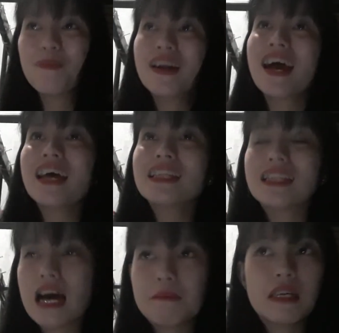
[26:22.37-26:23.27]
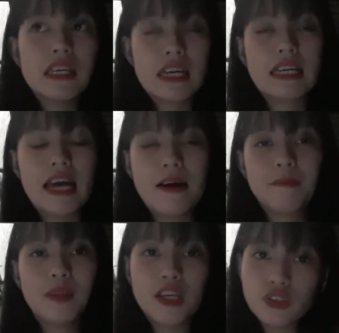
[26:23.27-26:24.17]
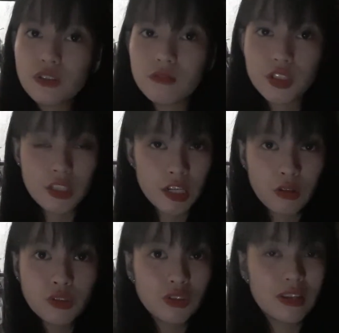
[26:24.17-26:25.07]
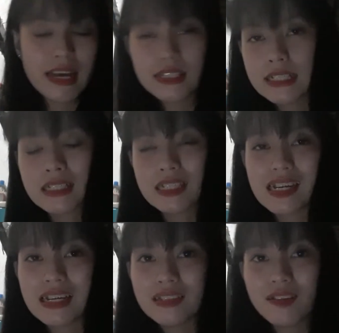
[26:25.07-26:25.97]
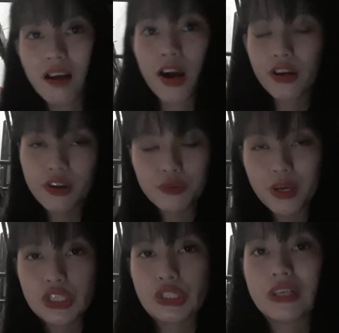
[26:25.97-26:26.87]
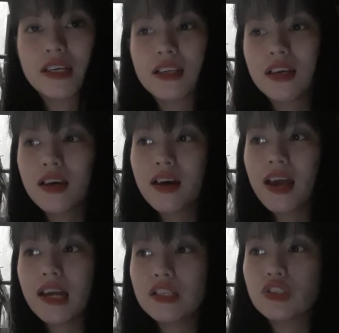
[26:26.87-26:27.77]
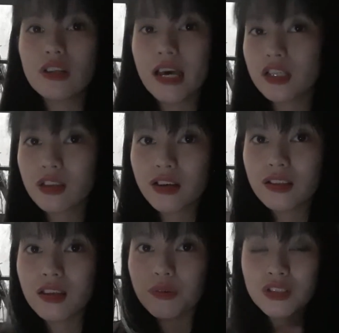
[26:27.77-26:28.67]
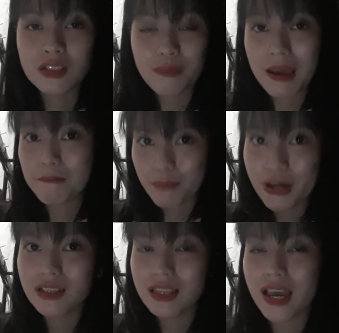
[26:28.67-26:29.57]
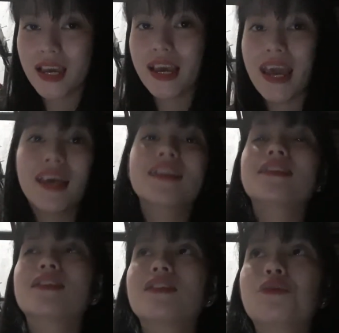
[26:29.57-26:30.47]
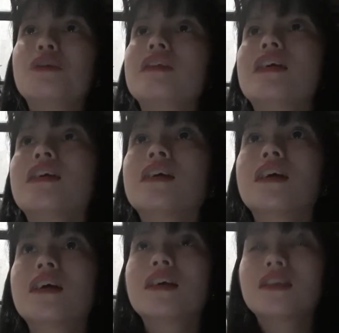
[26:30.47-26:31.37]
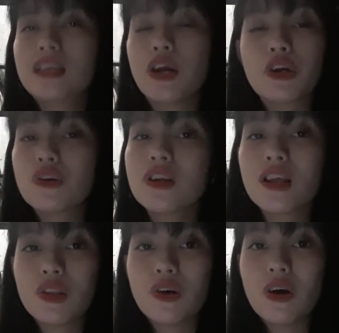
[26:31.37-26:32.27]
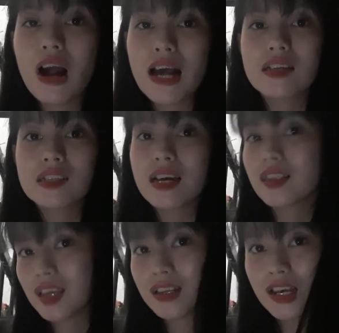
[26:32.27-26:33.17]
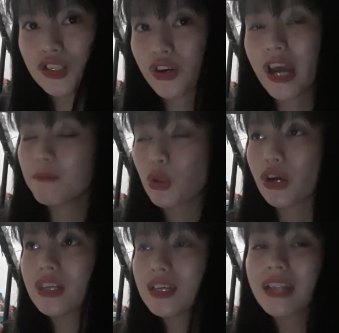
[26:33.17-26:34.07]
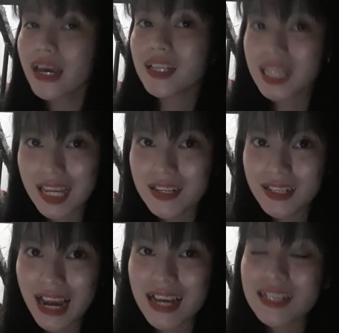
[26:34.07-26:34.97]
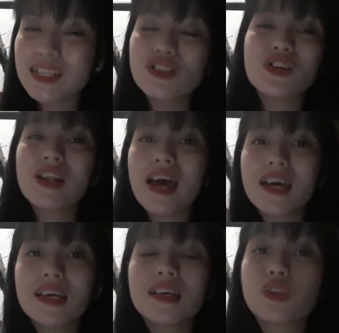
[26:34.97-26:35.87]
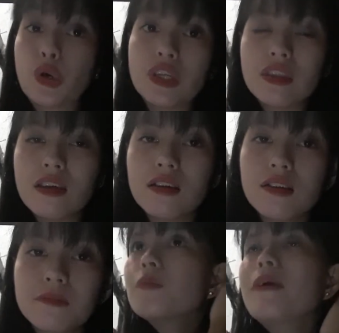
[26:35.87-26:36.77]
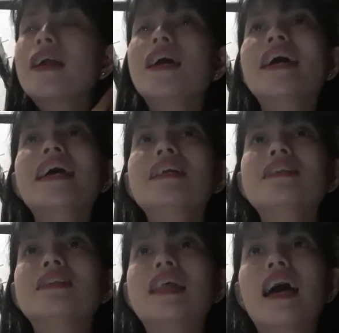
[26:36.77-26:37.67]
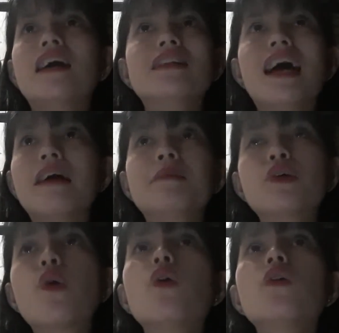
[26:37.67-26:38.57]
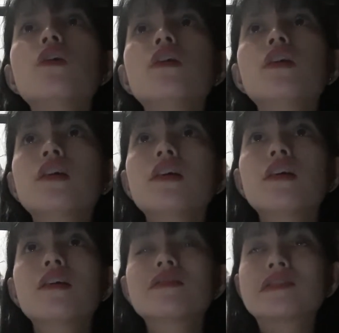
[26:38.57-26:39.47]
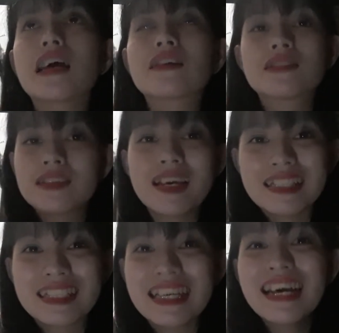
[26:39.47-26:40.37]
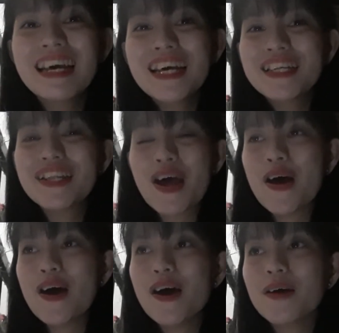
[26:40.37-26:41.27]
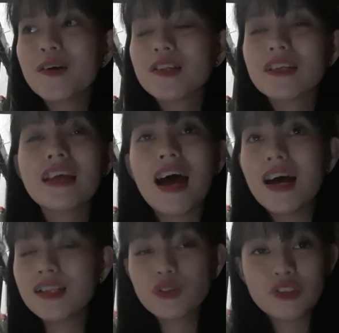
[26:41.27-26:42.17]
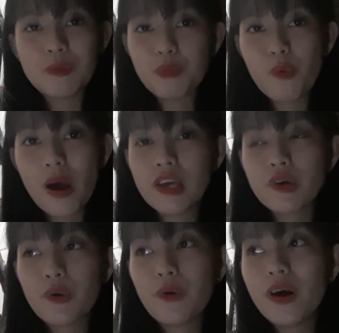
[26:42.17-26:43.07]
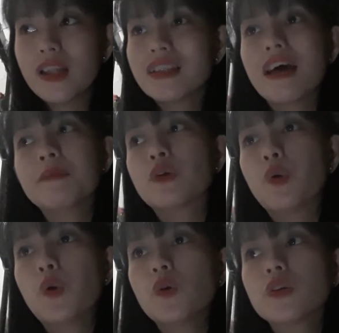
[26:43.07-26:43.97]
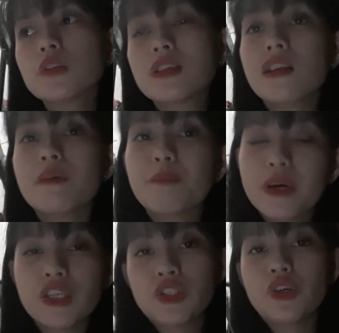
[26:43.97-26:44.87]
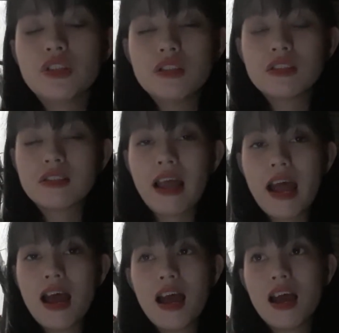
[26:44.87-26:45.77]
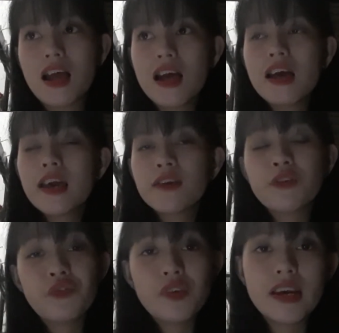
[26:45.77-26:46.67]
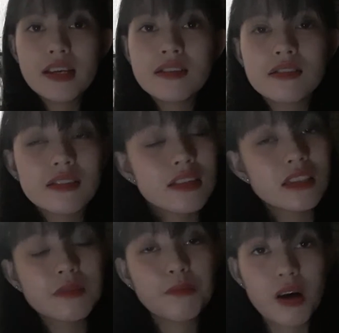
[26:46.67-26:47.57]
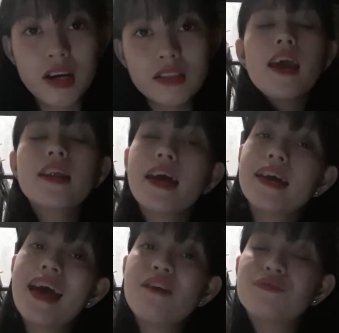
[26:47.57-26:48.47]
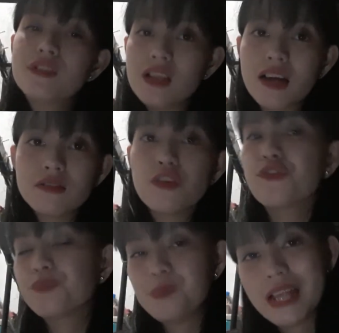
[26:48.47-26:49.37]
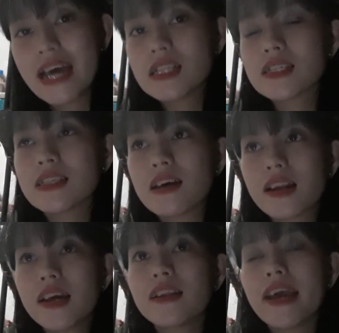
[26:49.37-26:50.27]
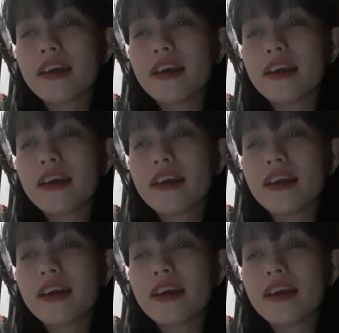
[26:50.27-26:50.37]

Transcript: So para ang daming ganap. Like, itong July 16, our graduation, and July 30, which is my birthday, and huling year ko na to as a teenager. I'm turning 19 na sa July 30. So parang ang dami kong success na nadaanan ko sa buhay ko. Ang dami kong celebrations na if you face this month. And I have lots of plans na rin.